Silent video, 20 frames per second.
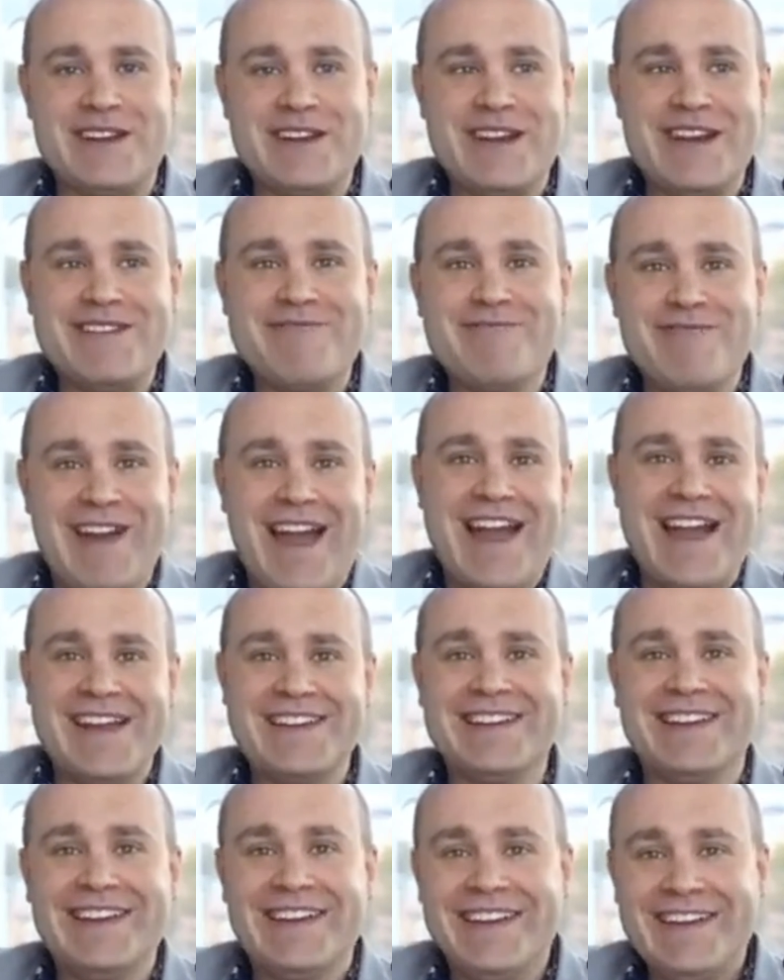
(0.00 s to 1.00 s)
And I
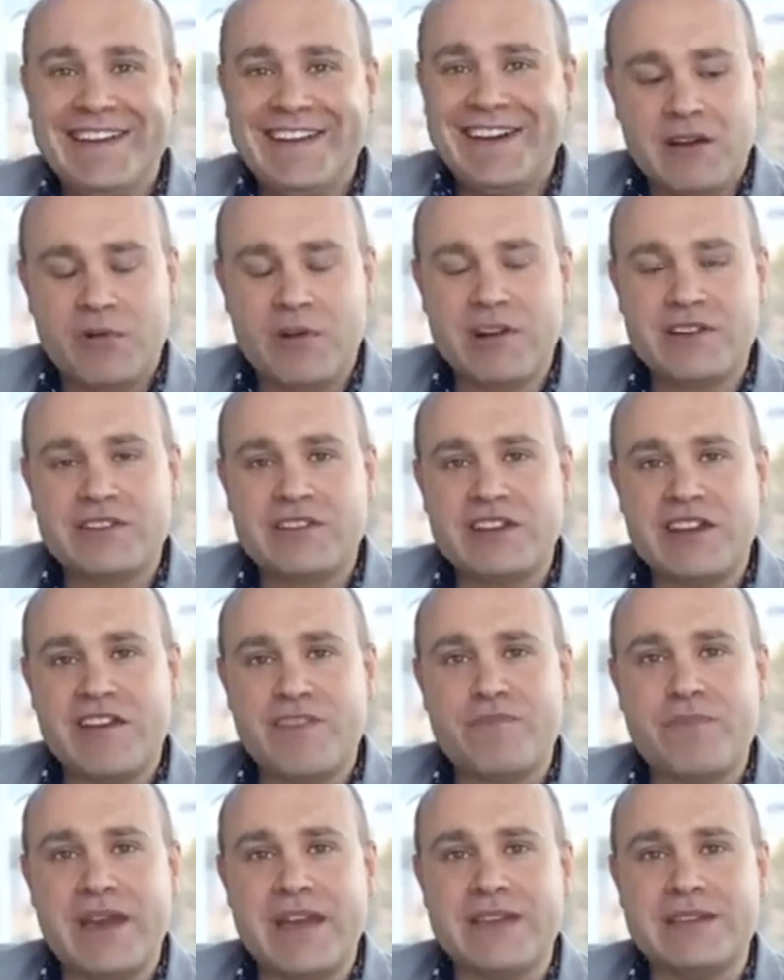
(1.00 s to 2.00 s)
read what
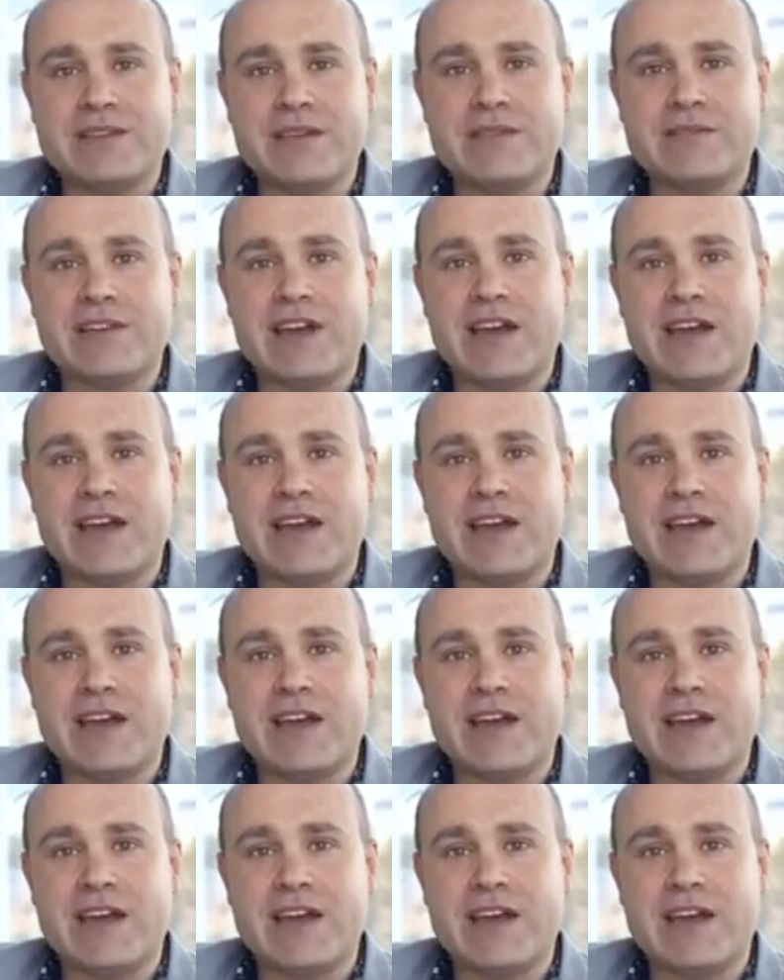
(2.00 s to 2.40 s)
Jeff Bezos